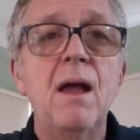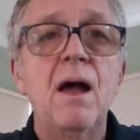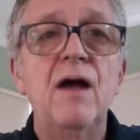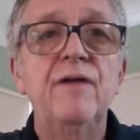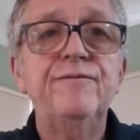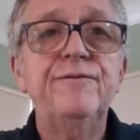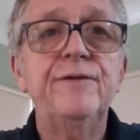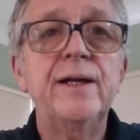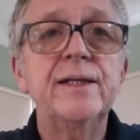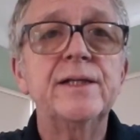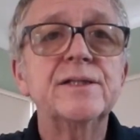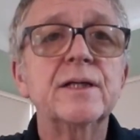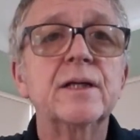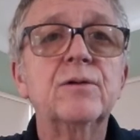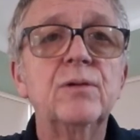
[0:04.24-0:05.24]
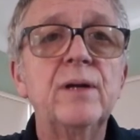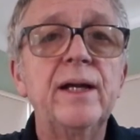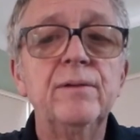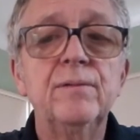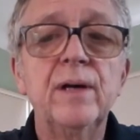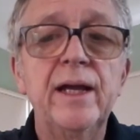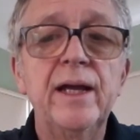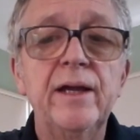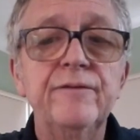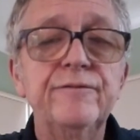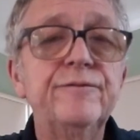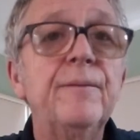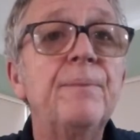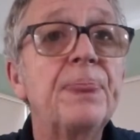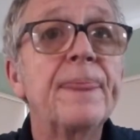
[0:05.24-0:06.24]
I find it's a great way
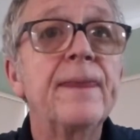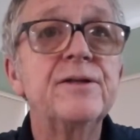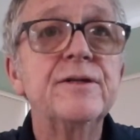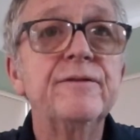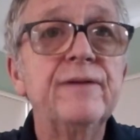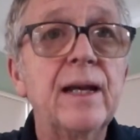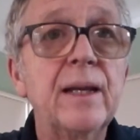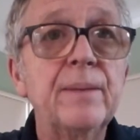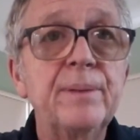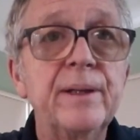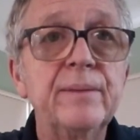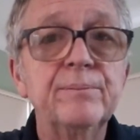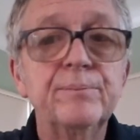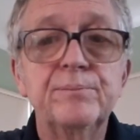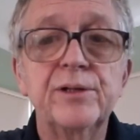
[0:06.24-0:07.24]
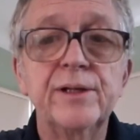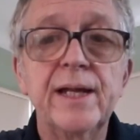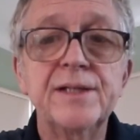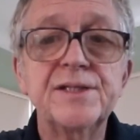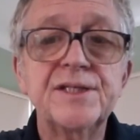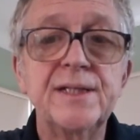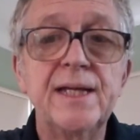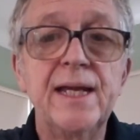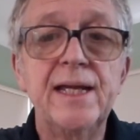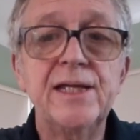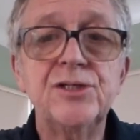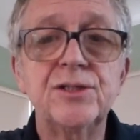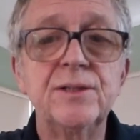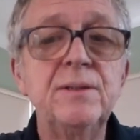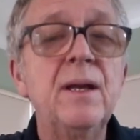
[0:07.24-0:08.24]
of developing
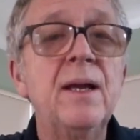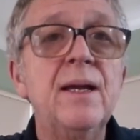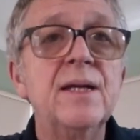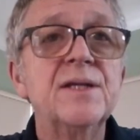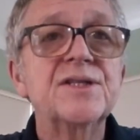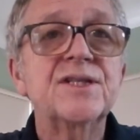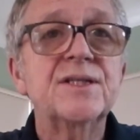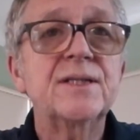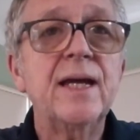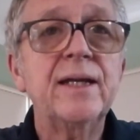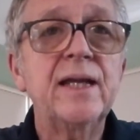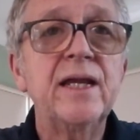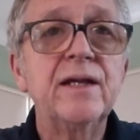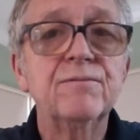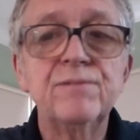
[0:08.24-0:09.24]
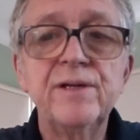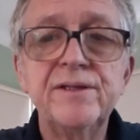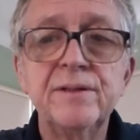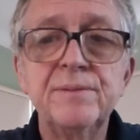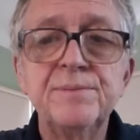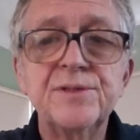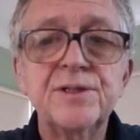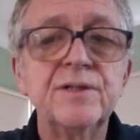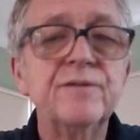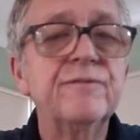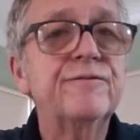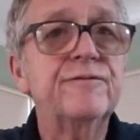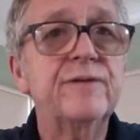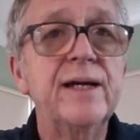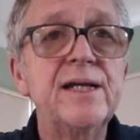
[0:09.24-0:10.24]
pronunciation, studying rhythms and
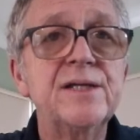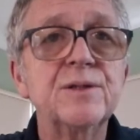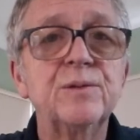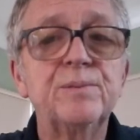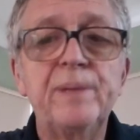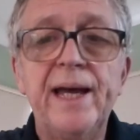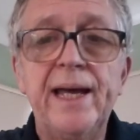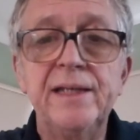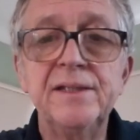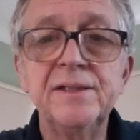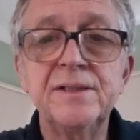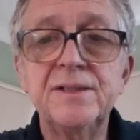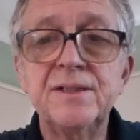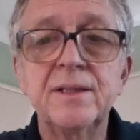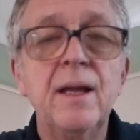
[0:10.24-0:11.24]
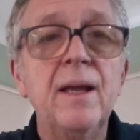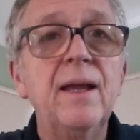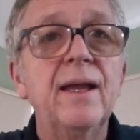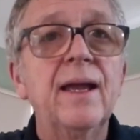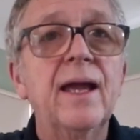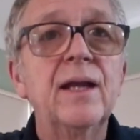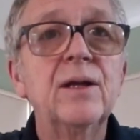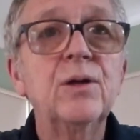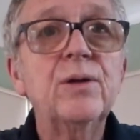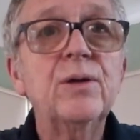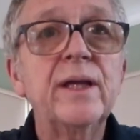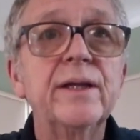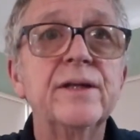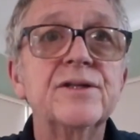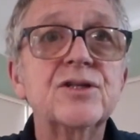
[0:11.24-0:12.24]
phrasal patterns, and
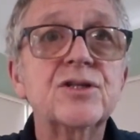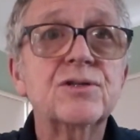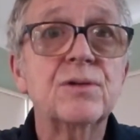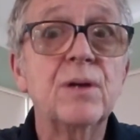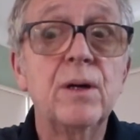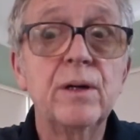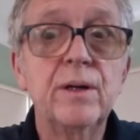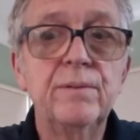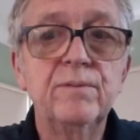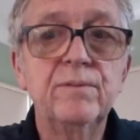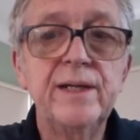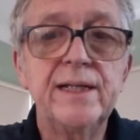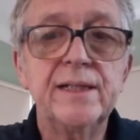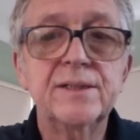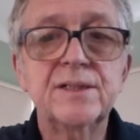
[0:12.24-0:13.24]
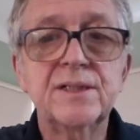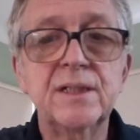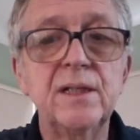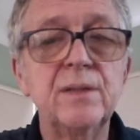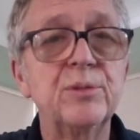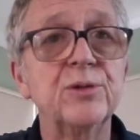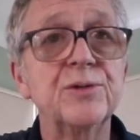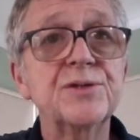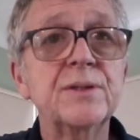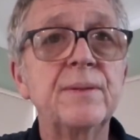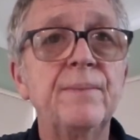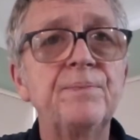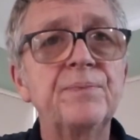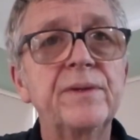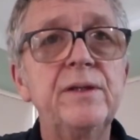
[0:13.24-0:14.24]
looking at strong and weak syllables.
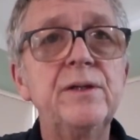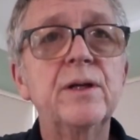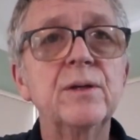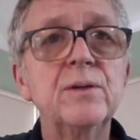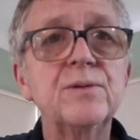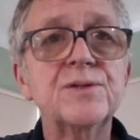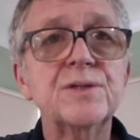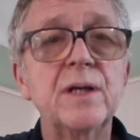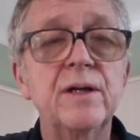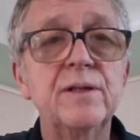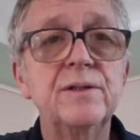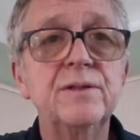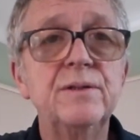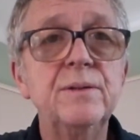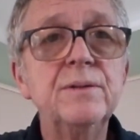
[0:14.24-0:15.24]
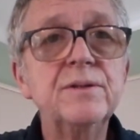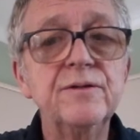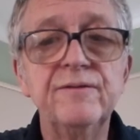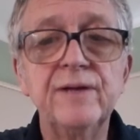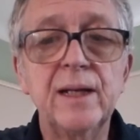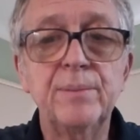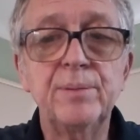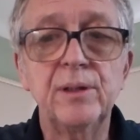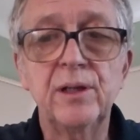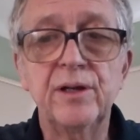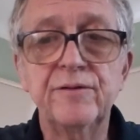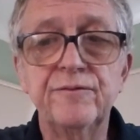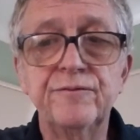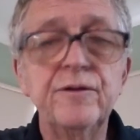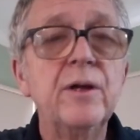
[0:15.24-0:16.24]
You can also develop a lot
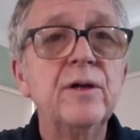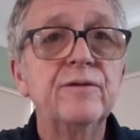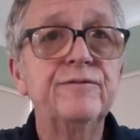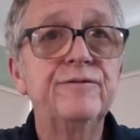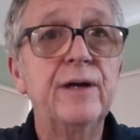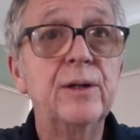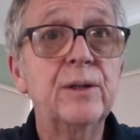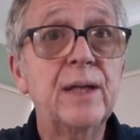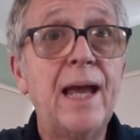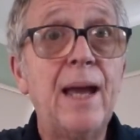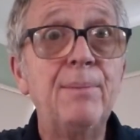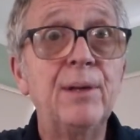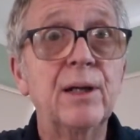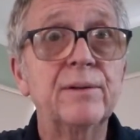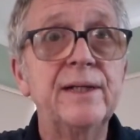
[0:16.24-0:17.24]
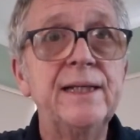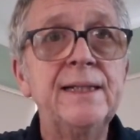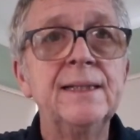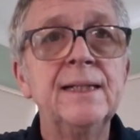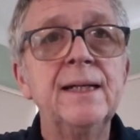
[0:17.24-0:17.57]
of vocabulary.